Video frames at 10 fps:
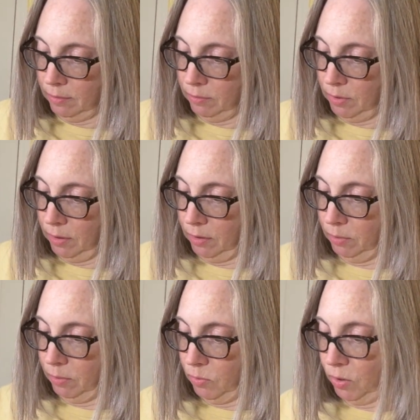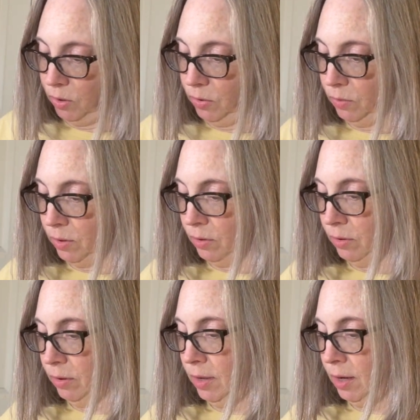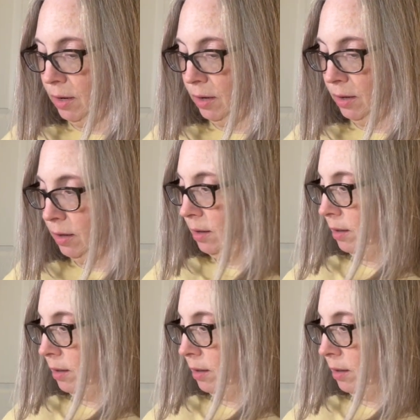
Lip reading: Put a little bit more glue under there.